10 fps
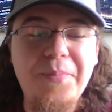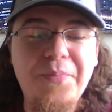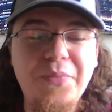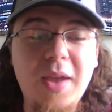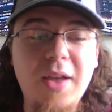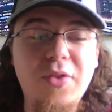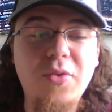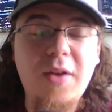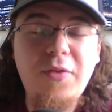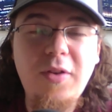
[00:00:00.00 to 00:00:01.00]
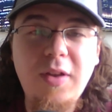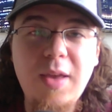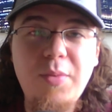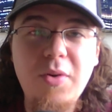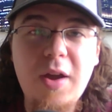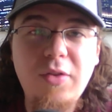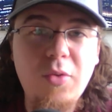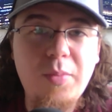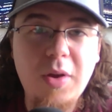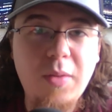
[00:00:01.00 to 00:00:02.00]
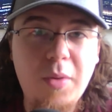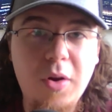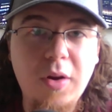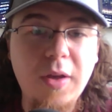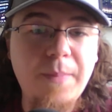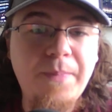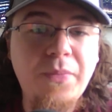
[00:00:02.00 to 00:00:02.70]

Yeah, so definitely keep your eyes open on the market.